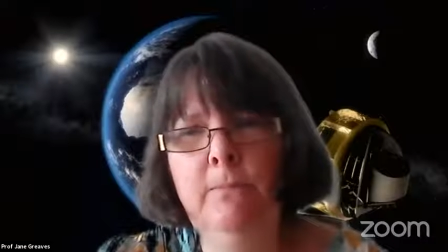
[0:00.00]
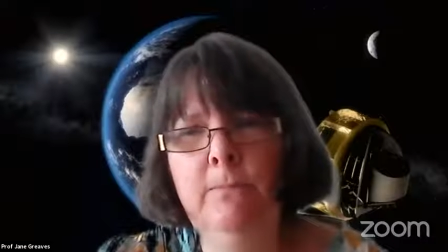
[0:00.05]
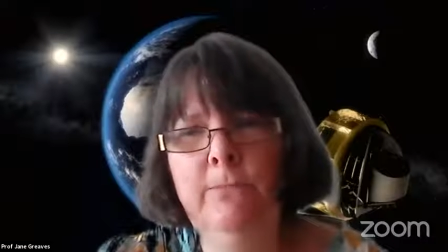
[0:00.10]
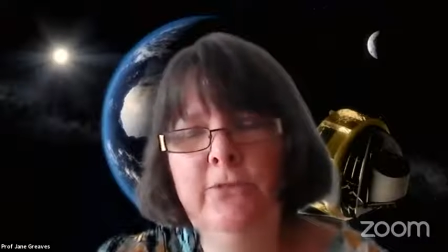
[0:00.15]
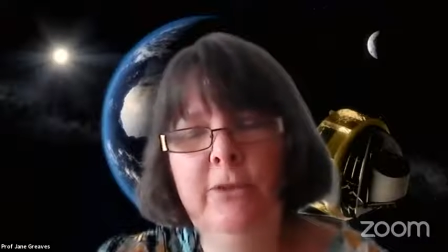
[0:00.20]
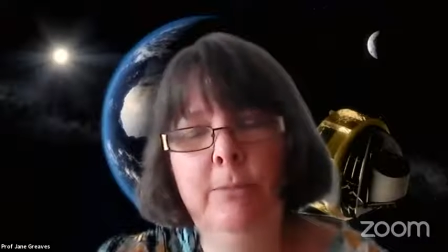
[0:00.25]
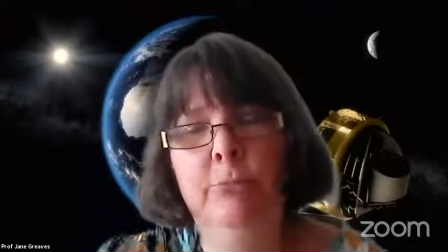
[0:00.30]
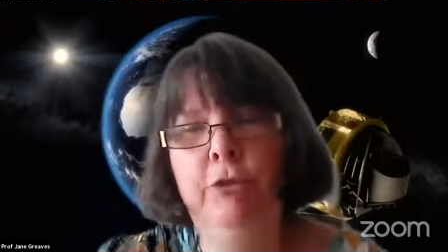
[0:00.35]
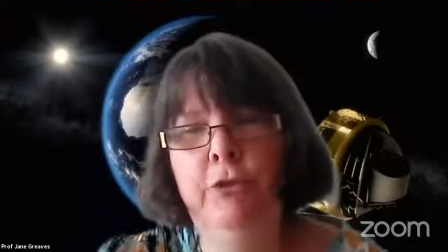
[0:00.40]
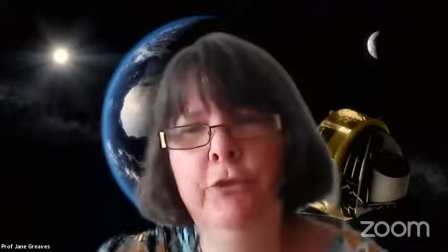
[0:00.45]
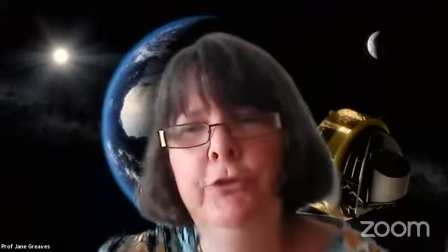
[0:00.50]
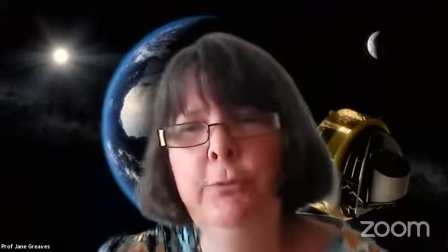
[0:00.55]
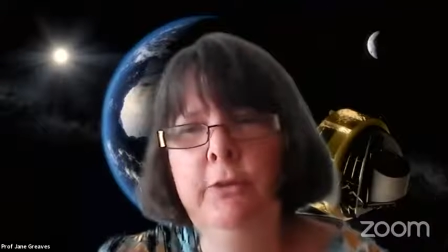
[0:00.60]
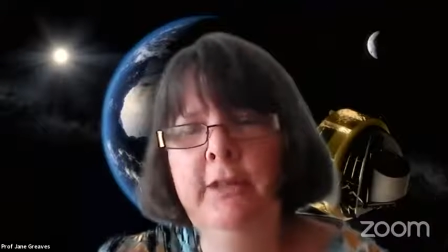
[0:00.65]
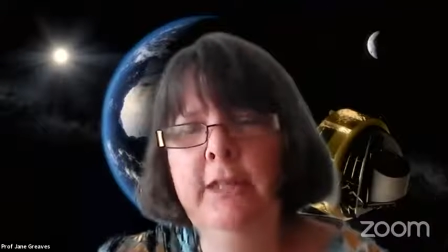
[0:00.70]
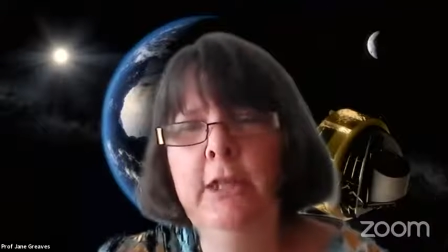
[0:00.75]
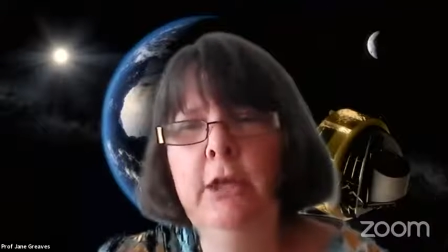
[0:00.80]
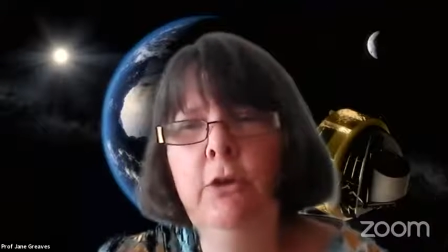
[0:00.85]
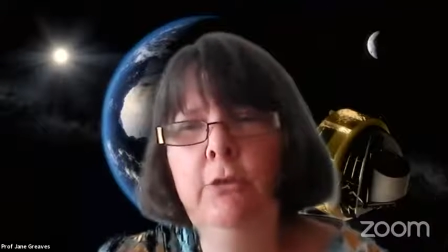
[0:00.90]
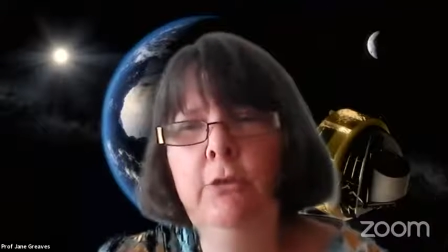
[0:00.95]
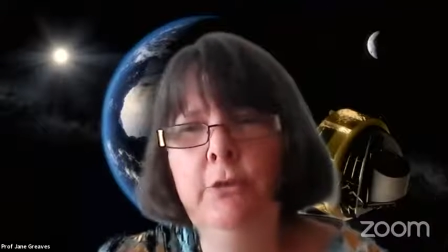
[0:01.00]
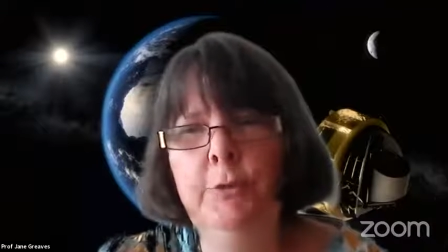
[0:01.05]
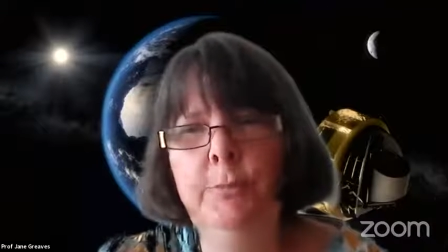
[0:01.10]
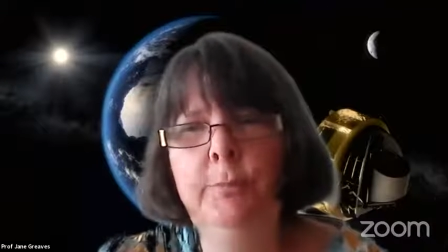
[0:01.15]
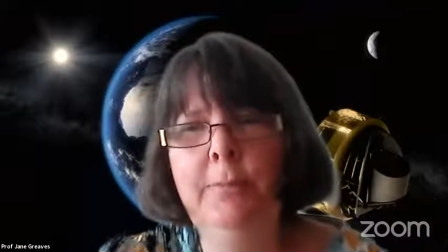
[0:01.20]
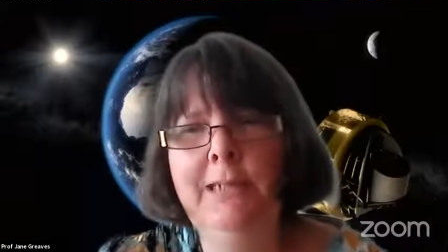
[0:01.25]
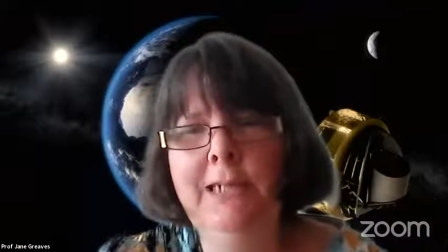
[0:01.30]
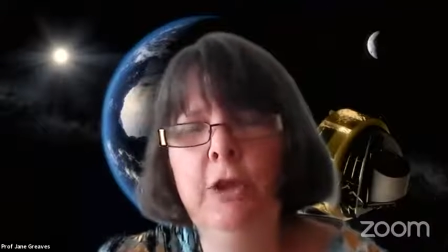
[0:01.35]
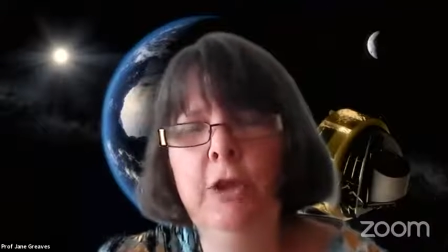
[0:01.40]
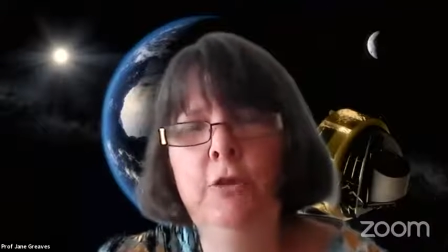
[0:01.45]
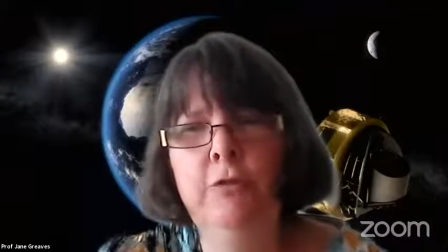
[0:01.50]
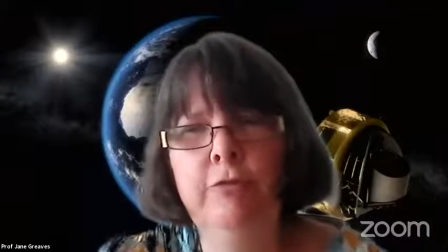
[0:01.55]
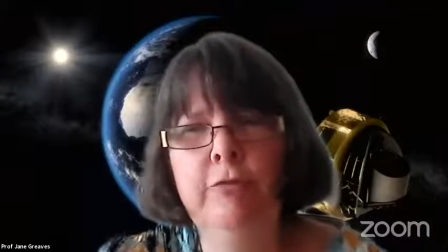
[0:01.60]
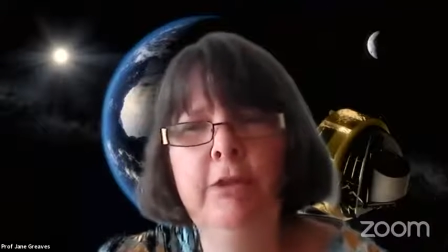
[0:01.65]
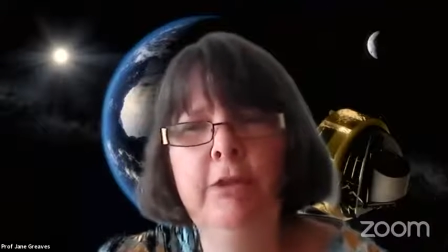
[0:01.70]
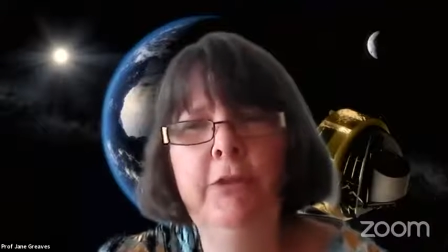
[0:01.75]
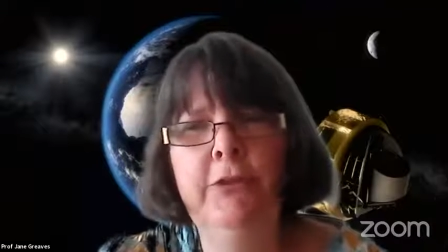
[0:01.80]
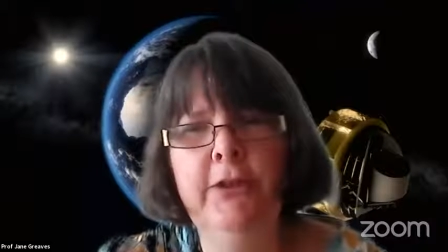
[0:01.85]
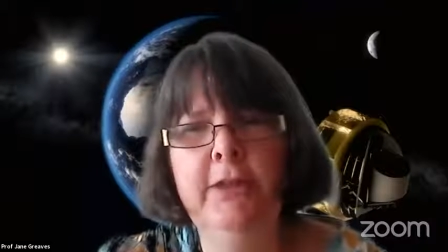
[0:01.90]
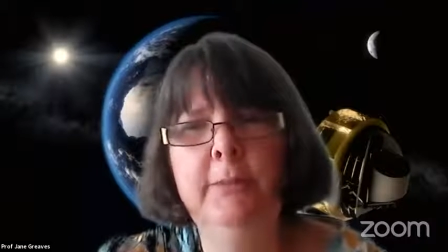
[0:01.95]
temperatures we think of as below
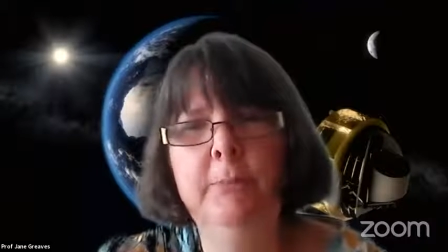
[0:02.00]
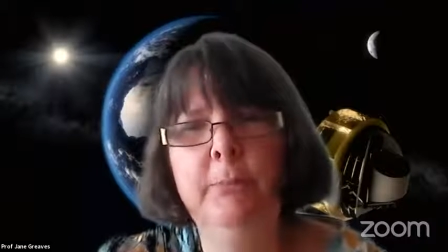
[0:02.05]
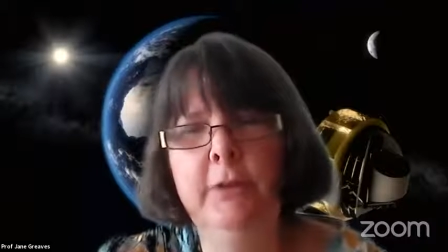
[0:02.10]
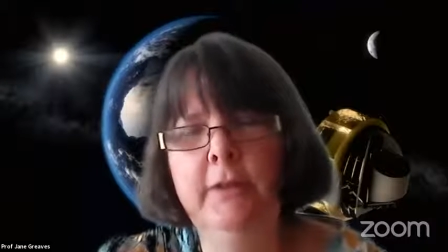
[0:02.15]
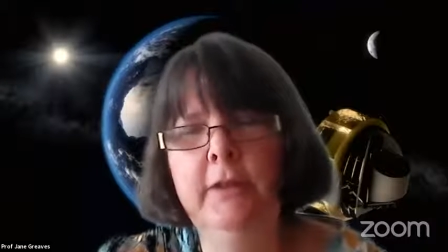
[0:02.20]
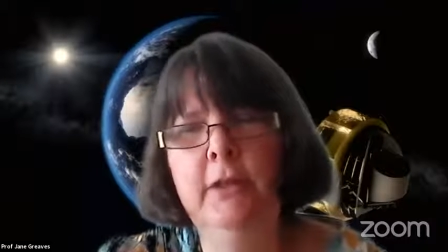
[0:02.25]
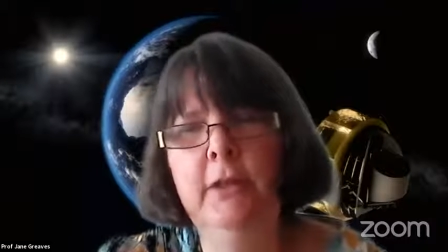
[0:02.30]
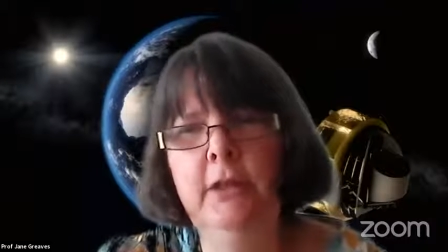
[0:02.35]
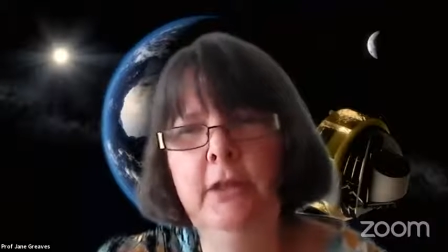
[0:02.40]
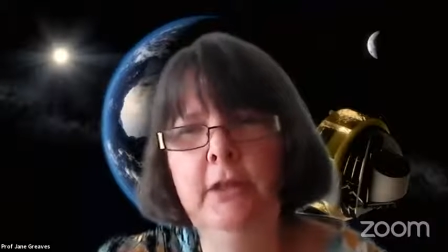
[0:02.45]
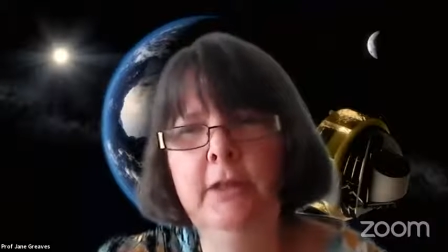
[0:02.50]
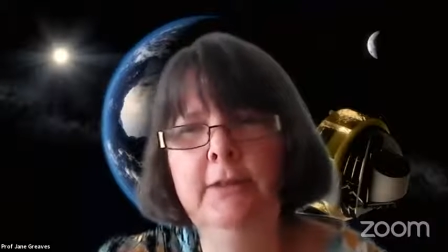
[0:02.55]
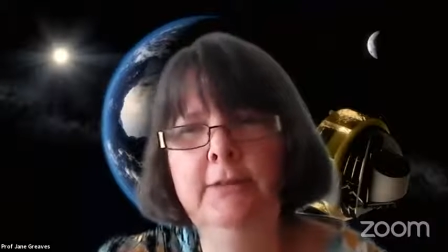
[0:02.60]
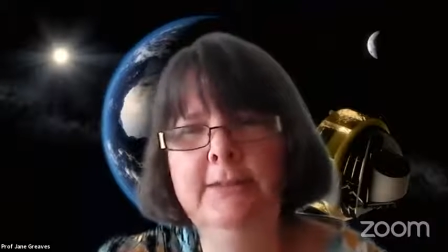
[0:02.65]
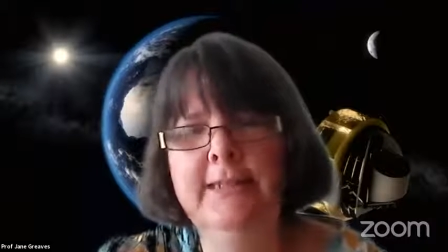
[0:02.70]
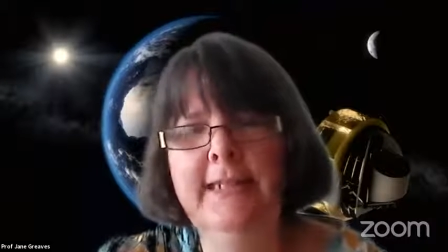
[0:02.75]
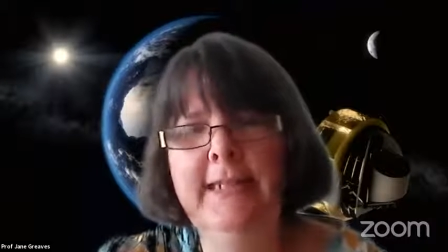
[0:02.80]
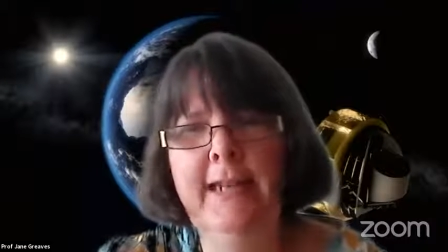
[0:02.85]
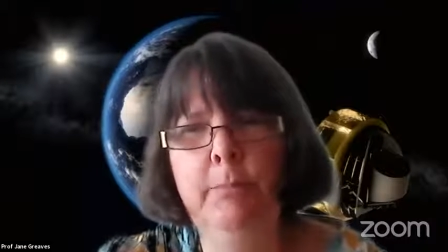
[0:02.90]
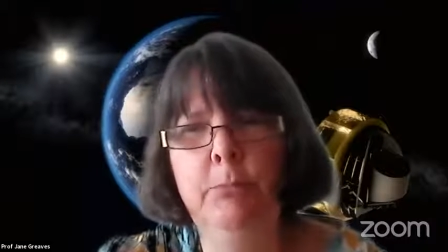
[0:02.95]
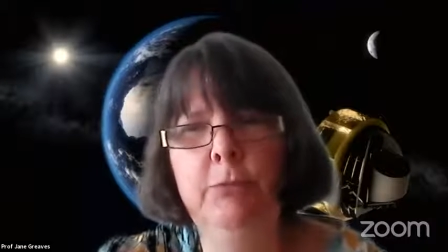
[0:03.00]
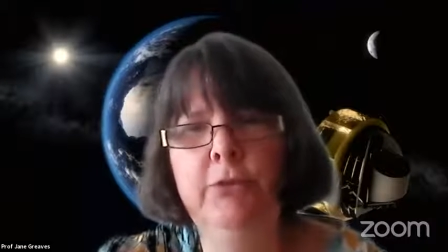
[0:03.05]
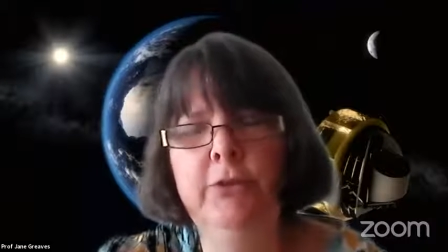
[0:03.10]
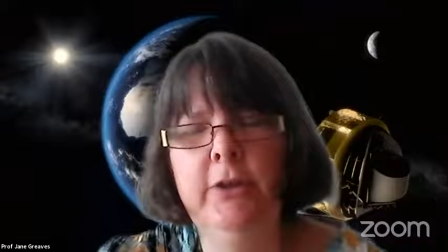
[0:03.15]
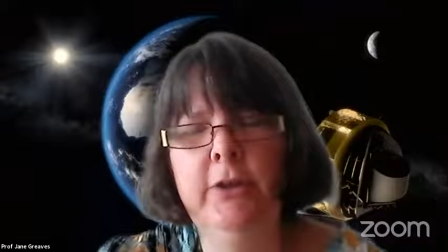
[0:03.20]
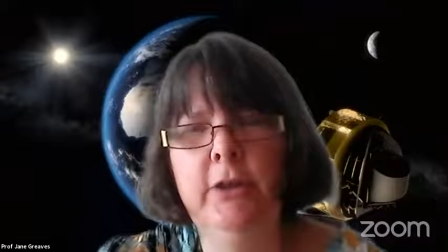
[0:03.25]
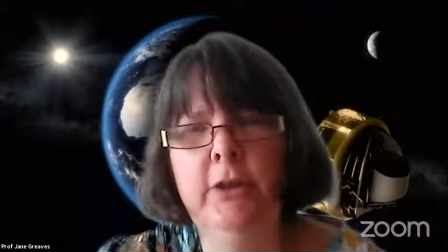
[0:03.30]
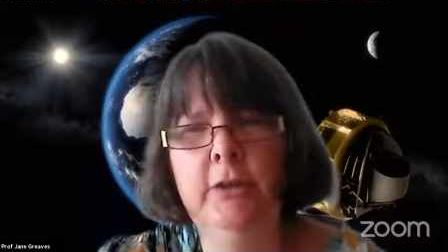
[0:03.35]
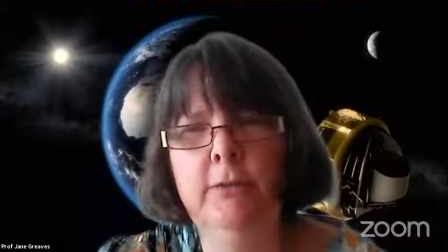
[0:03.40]
freezing, but that are kept